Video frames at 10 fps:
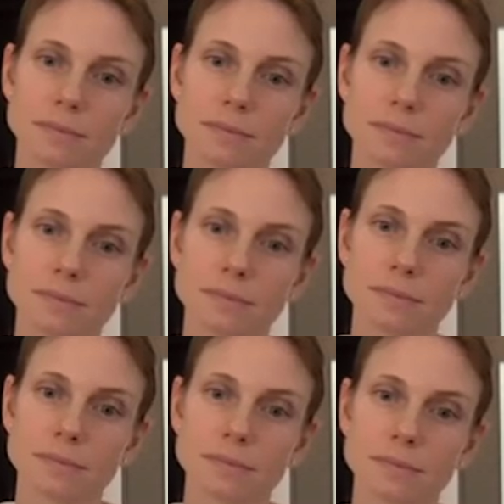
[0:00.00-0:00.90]

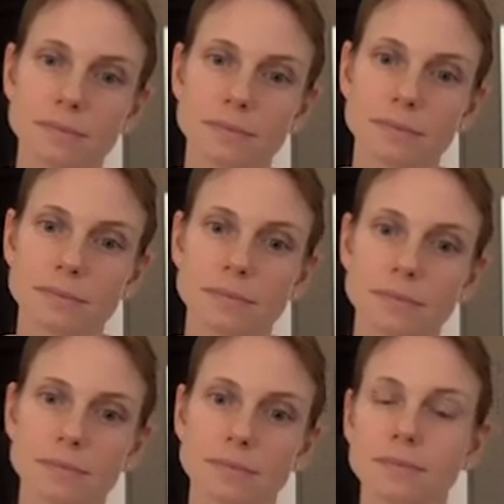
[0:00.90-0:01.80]

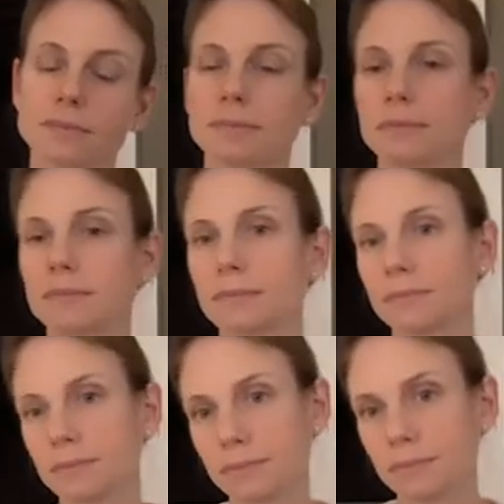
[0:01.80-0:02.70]

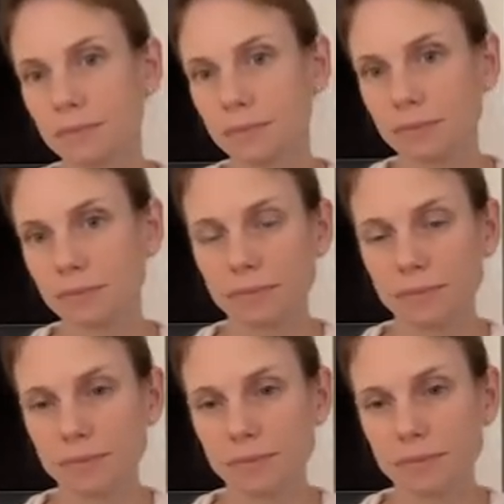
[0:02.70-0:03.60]

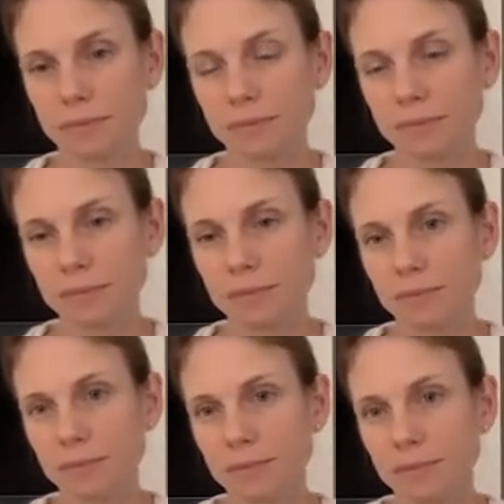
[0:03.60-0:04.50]

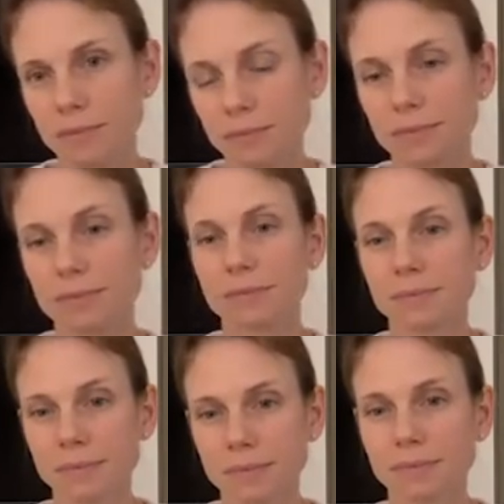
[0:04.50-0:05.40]

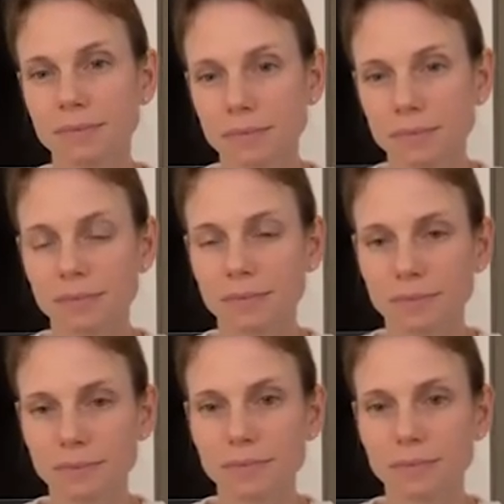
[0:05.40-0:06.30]

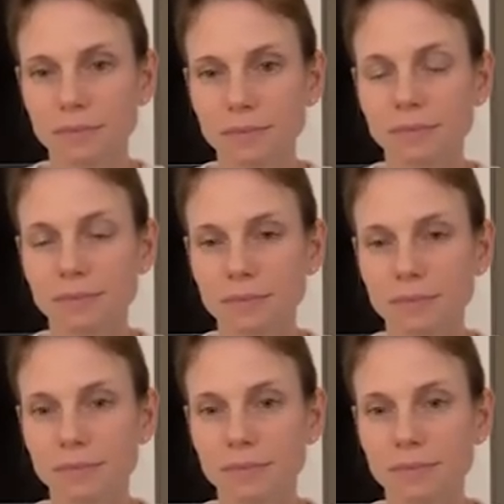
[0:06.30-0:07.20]

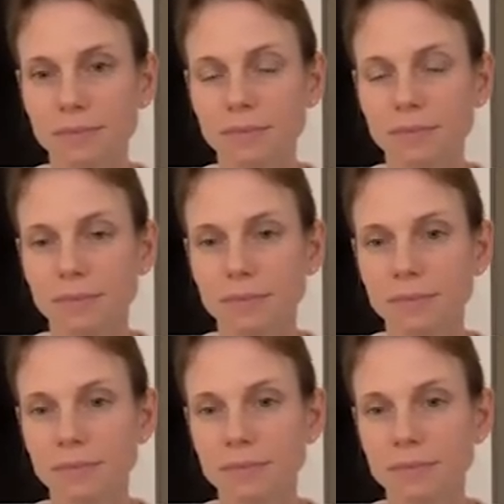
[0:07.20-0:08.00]
(not speaking)